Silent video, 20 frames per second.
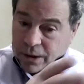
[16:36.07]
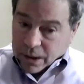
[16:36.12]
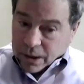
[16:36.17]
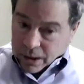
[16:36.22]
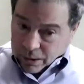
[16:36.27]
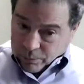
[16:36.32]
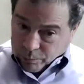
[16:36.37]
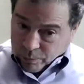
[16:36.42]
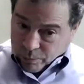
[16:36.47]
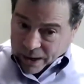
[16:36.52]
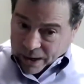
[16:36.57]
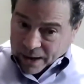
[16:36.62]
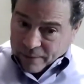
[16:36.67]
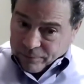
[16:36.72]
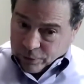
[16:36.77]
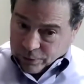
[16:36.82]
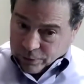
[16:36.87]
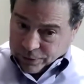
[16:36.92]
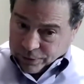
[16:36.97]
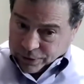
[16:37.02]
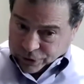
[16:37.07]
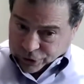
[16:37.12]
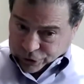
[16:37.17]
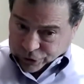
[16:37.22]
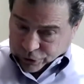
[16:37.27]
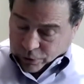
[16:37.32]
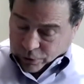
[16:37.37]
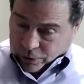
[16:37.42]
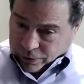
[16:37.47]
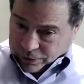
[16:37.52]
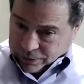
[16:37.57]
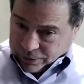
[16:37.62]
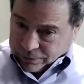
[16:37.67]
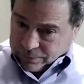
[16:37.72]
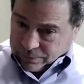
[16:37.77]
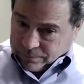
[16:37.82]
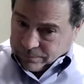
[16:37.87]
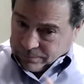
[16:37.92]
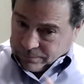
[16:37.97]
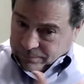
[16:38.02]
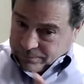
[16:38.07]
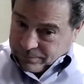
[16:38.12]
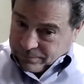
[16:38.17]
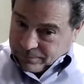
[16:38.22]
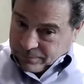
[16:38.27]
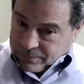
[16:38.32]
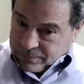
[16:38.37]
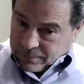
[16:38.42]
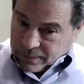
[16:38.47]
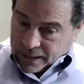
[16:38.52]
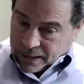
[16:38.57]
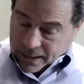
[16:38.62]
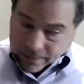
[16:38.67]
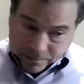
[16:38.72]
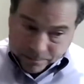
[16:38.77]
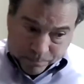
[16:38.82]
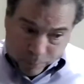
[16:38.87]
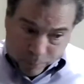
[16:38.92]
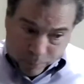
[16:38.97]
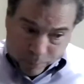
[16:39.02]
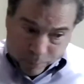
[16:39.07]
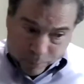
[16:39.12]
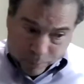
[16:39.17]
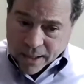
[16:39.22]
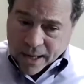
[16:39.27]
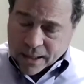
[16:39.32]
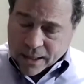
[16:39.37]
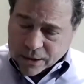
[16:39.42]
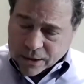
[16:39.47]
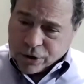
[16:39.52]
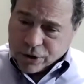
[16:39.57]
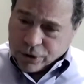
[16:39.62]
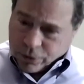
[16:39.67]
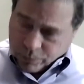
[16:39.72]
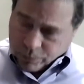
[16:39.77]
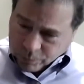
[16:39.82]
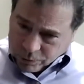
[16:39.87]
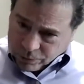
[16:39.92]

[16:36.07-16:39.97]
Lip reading: unravel the shirt and put it next to you.